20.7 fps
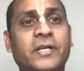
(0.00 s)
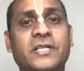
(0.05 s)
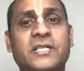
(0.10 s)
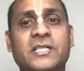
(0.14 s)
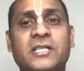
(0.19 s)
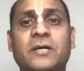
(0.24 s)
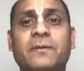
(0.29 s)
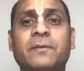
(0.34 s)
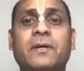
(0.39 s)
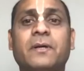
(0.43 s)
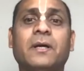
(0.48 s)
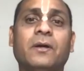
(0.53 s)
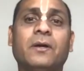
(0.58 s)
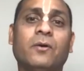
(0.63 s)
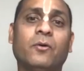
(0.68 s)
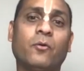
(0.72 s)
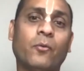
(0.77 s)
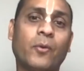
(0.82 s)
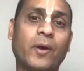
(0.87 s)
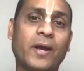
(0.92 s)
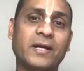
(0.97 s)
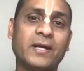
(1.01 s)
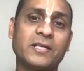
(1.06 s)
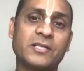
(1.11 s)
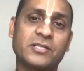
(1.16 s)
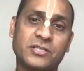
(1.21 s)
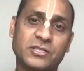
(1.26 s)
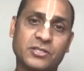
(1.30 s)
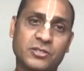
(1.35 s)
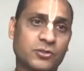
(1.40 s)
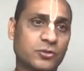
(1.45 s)
disturbed when
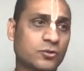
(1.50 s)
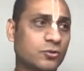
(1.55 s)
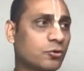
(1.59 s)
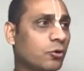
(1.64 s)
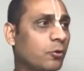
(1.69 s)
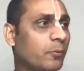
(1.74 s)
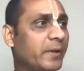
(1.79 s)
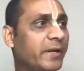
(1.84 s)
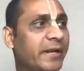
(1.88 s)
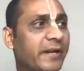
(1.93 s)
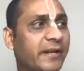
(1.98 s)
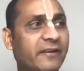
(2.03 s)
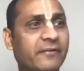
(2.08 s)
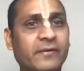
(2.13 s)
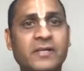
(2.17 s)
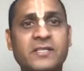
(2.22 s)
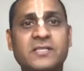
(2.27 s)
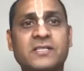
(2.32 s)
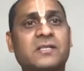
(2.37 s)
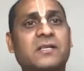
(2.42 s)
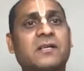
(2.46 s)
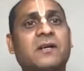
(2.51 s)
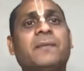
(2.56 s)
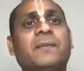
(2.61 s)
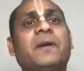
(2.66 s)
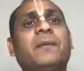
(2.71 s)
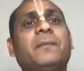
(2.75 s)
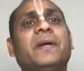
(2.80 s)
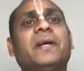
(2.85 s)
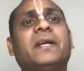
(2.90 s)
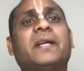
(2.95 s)
so many rivers come
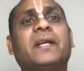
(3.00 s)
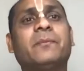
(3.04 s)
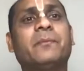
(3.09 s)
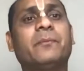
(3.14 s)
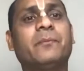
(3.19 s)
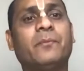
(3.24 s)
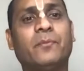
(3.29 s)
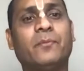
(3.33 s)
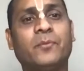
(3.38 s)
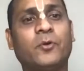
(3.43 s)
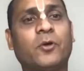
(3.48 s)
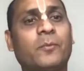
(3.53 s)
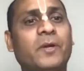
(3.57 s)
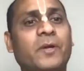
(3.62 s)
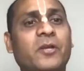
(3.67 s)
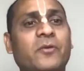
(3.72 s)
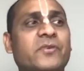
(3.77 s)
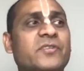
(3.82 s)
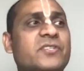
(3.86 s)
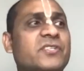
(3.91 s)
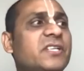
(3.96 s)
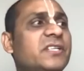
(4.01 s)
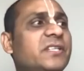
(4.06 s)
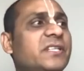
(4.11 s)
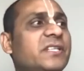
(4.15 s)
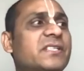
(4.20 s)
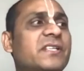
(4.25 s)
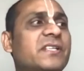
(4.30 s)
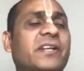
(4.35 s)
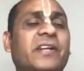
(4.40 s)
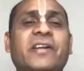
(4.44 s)
and meet him. Normally, if you see
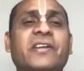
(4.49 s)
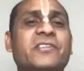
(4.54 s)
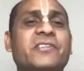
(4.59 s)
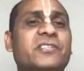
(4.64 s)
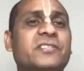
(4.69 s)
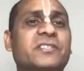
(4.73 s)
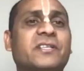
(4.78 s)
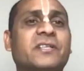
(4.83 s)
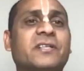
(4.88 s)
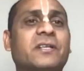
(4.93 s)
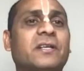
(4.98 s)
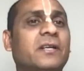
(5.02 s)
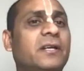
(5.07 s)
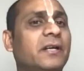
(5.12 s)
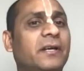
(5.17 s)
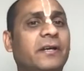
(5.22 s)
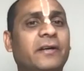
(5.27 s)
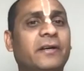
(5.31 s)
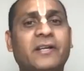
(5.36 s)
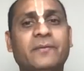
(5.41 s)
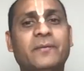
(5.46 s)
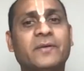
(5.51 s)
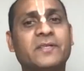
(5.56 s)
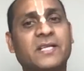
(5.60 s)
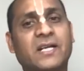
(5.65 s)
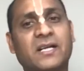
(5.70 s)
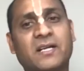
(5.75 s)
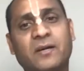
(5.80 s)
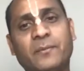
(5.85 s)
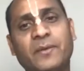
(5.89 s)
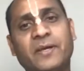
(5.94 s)
this in rainy season, rivers
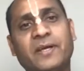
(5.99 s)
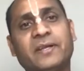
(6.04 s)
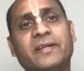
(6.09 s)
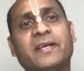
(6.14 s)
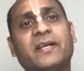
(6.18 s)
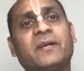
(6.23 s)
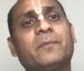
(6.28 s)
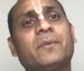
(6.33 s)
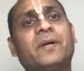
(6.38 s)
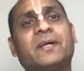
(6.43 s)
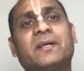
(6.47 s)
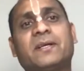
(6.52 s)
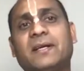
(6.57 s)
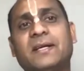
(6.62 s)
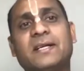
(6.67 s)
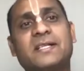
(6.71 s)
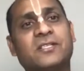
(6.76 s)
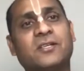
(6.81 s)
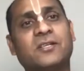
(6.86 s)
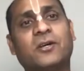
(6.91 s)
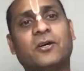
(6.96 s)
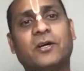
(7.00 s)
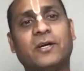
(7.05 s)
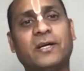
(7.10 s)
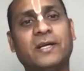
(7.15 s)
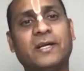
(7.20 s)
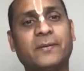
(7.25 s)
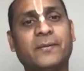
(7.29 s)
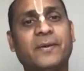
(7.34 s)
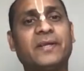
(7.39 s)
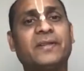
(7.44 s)
are coming in there, but it's
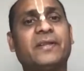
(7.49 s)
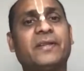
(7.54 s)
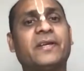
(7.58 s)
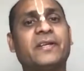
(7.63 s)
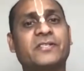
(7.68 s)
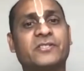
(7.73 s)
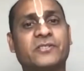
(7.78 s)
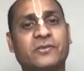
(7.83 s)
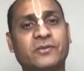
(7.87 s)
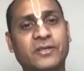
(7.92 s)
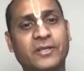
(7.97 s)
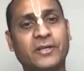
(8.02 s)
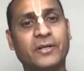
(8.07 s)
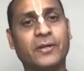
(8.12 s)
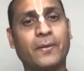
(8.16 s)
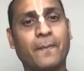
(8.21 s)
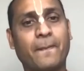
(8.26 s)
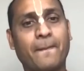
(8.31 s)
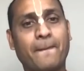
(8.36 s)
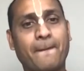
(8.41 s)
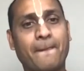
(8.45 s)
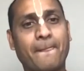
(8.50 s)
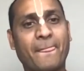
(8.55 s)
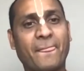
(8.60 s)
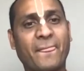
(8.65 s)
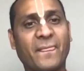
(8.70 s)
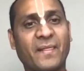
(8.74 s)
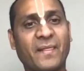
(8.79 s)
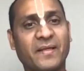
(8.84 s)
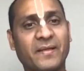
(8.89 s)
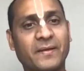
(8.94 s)
remain there only,
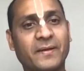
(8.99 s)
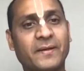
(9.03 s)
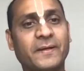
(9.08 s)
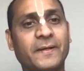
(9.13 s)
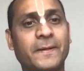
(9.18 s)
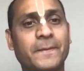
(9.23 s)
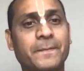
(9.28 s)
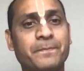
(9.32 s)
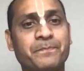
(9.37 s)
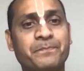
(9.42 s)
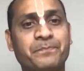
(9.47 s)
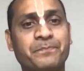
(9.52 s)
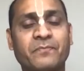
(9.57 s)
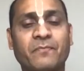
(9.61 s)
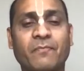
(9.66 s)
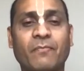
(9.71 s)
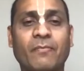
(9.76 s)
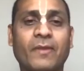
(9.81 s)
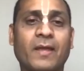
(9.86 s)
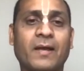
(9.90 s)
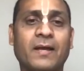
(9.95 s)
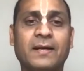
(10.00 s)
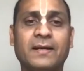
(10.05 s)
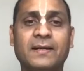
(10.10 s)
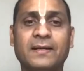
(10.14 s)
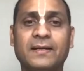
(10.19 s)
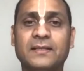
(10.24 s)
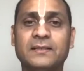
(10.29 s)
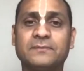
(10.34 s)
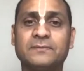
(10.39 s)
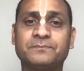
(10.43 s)
right?
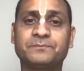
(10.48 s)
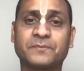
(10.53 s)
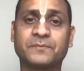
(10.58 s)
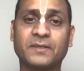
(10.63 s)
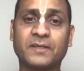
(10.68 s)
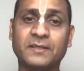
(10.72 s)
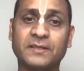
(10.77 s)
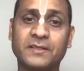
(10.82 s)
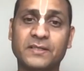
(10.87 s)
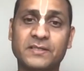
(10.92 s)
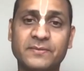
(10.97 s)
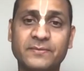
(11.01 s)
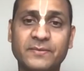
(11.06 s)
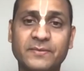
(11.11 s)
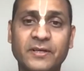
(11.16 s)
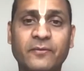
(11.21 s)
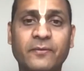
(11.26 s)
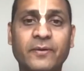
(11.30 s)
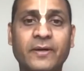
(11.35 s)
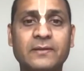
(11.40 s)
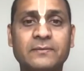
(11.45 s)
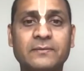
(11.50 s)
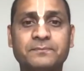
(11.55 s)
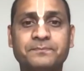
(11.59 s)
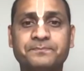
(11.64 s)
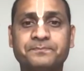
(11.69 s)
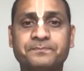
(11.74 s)
And in the similar way,